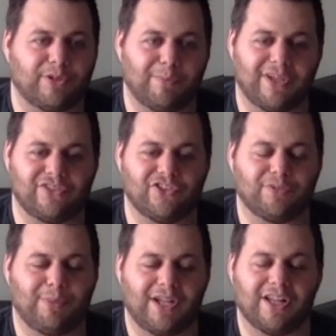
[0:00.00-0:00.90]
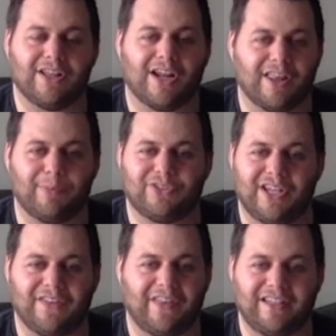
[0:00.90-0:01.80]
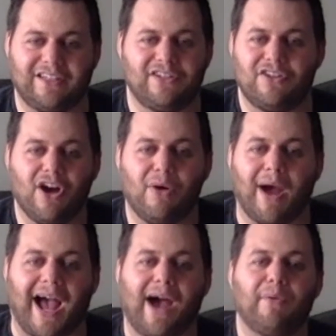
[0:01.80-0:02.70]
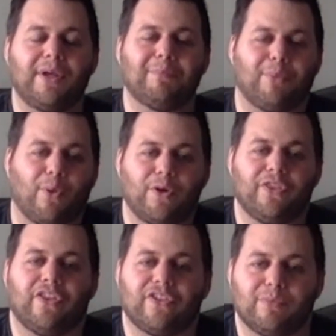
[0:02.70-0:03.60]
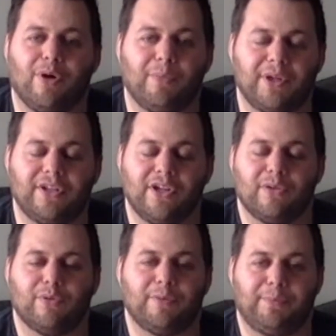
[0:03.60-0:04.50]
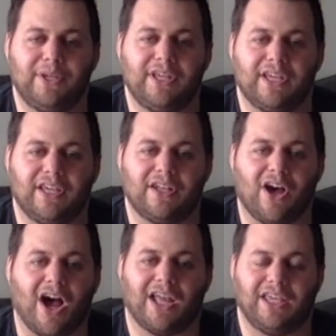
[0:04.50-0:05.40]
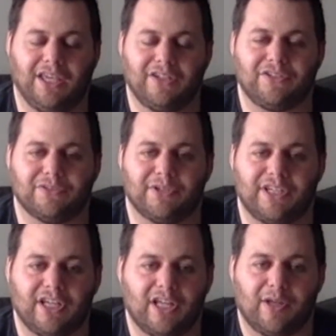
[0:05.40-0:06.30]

some messages, but a lot of them stated they didn't know how important this moment would be in hockey history,